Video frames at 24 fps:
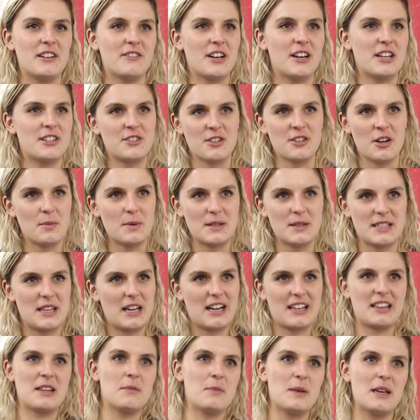first job is
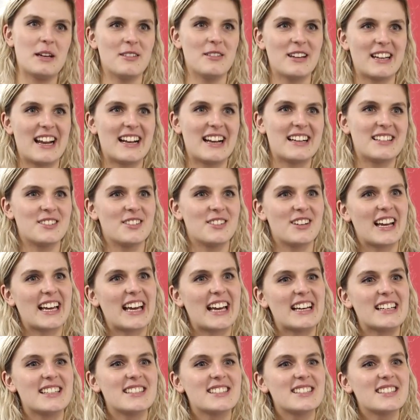the be all and end all, I
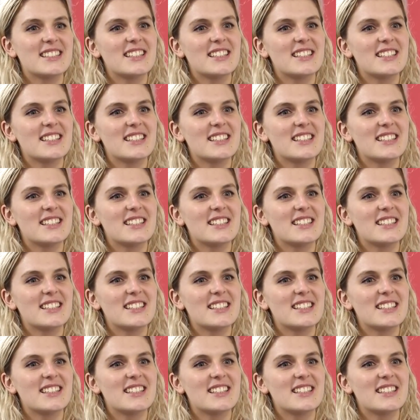guess.